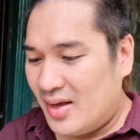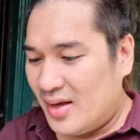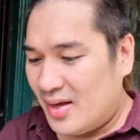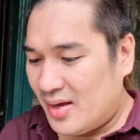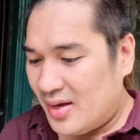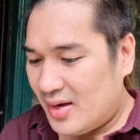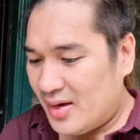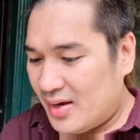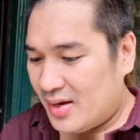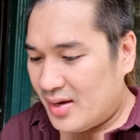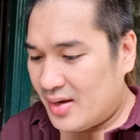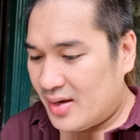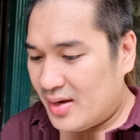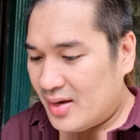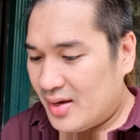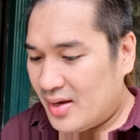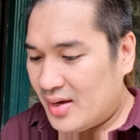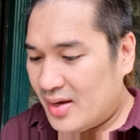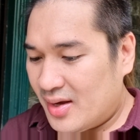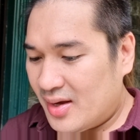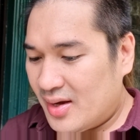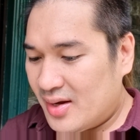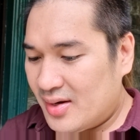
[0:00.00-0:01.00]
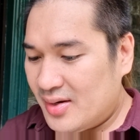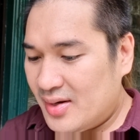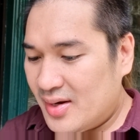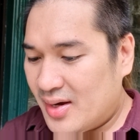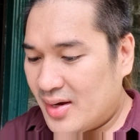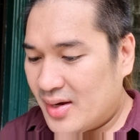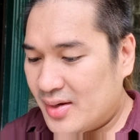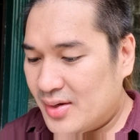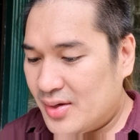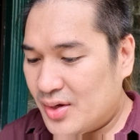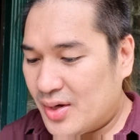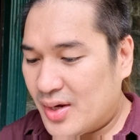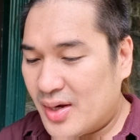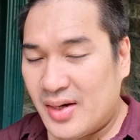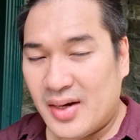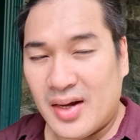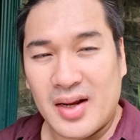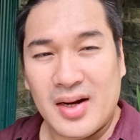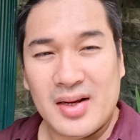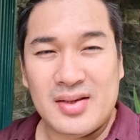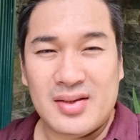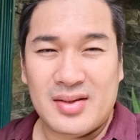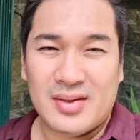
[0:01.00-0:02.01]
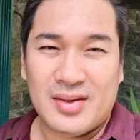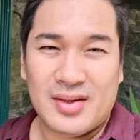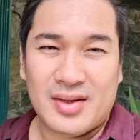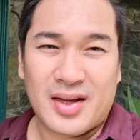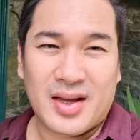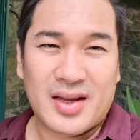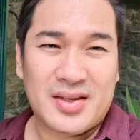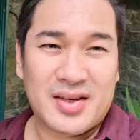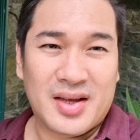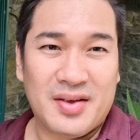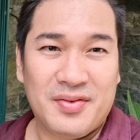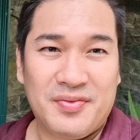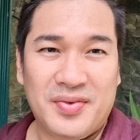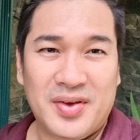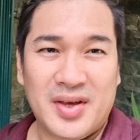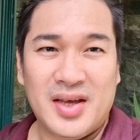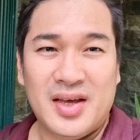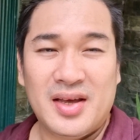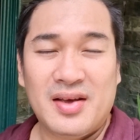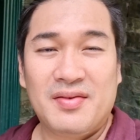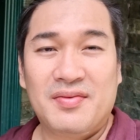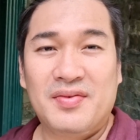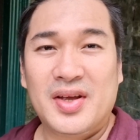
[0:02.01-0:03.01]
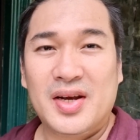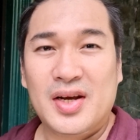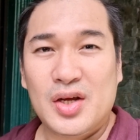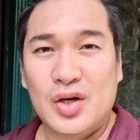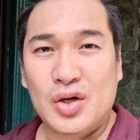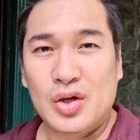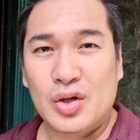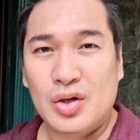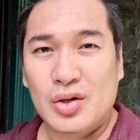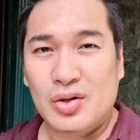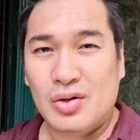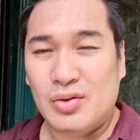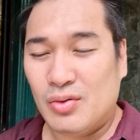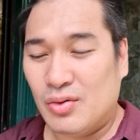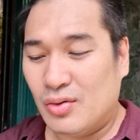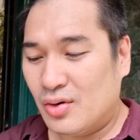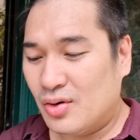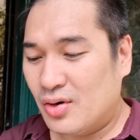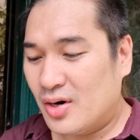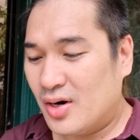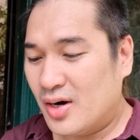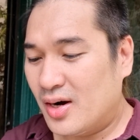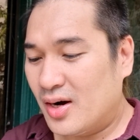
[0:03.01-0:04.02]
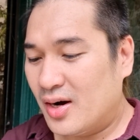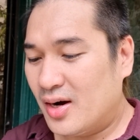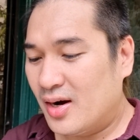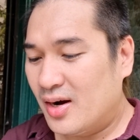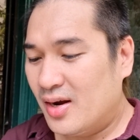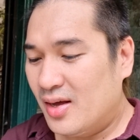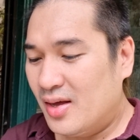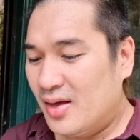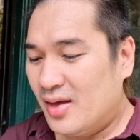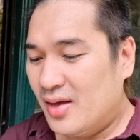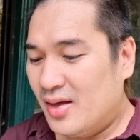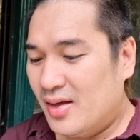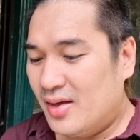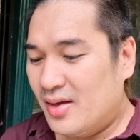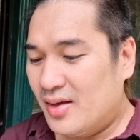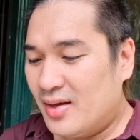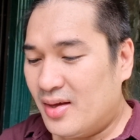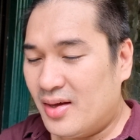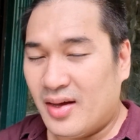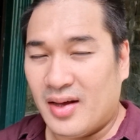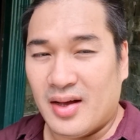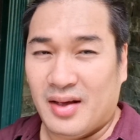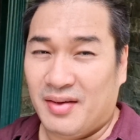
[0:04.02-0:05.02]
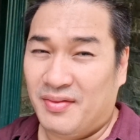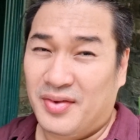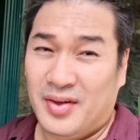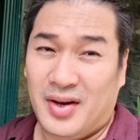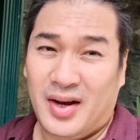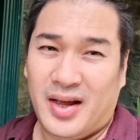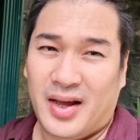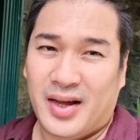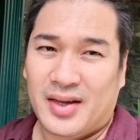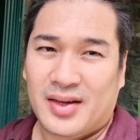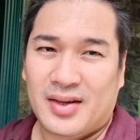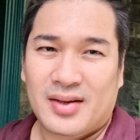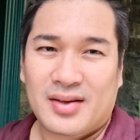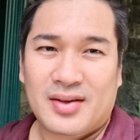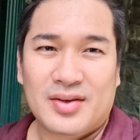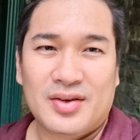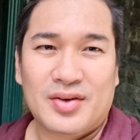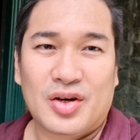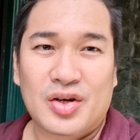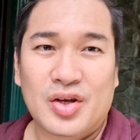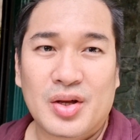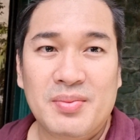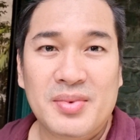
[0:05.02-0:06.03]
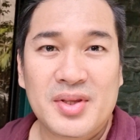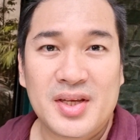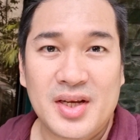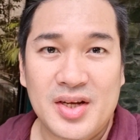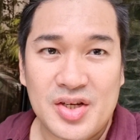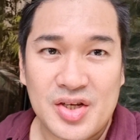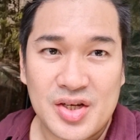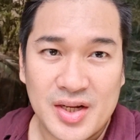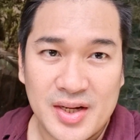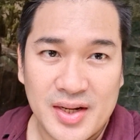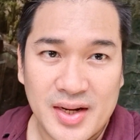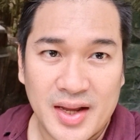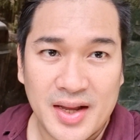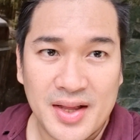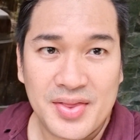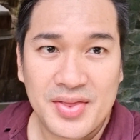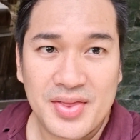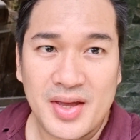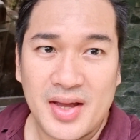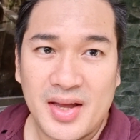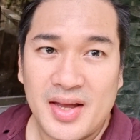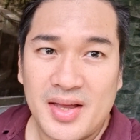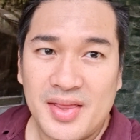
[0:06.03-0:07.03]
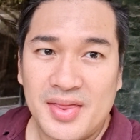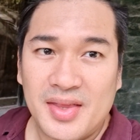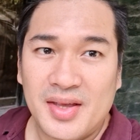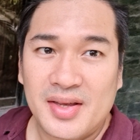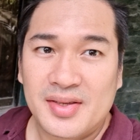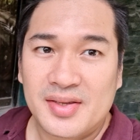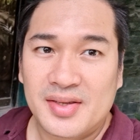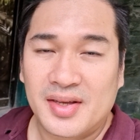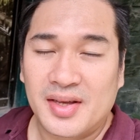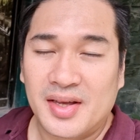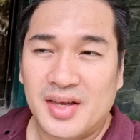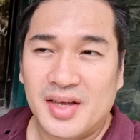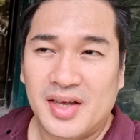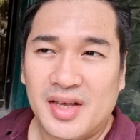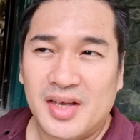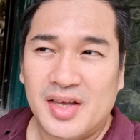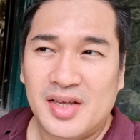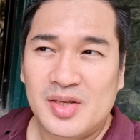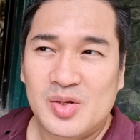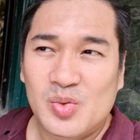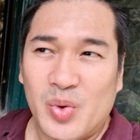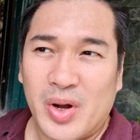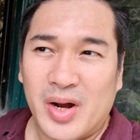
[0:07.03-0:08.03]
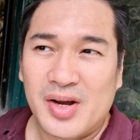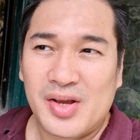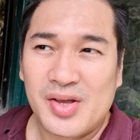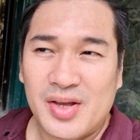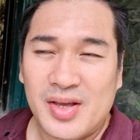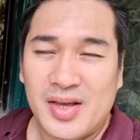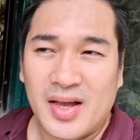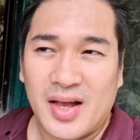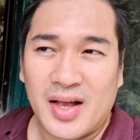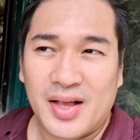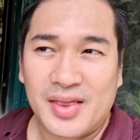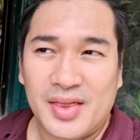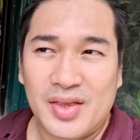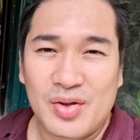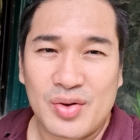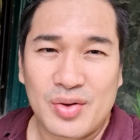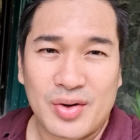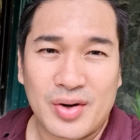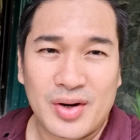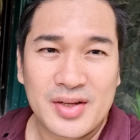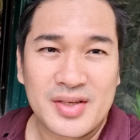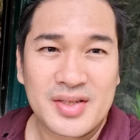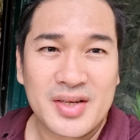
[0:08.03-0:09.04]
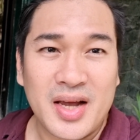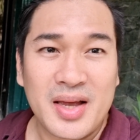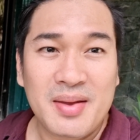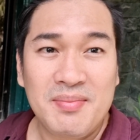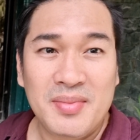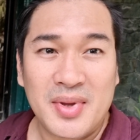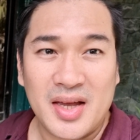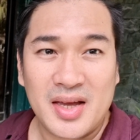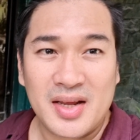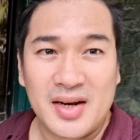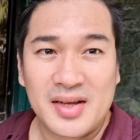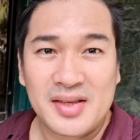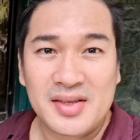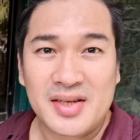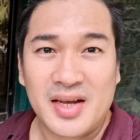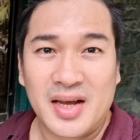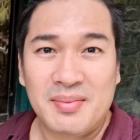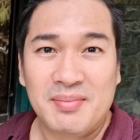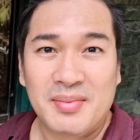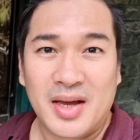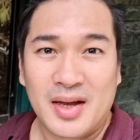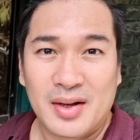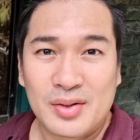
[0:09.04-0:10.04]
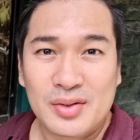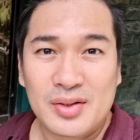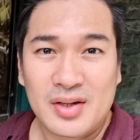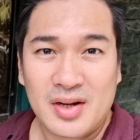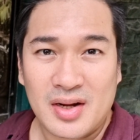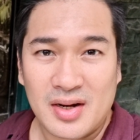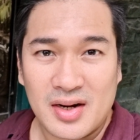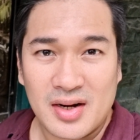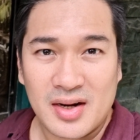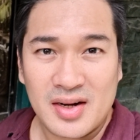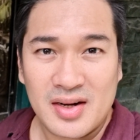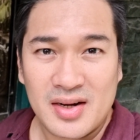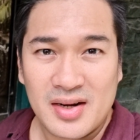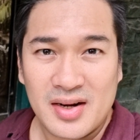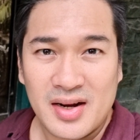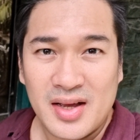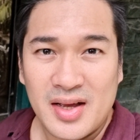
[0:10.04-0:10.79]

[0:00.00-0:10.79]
And yeah, you can get a selfie, a video, or if you like, documentation. And then this is where you get your time in and time out card.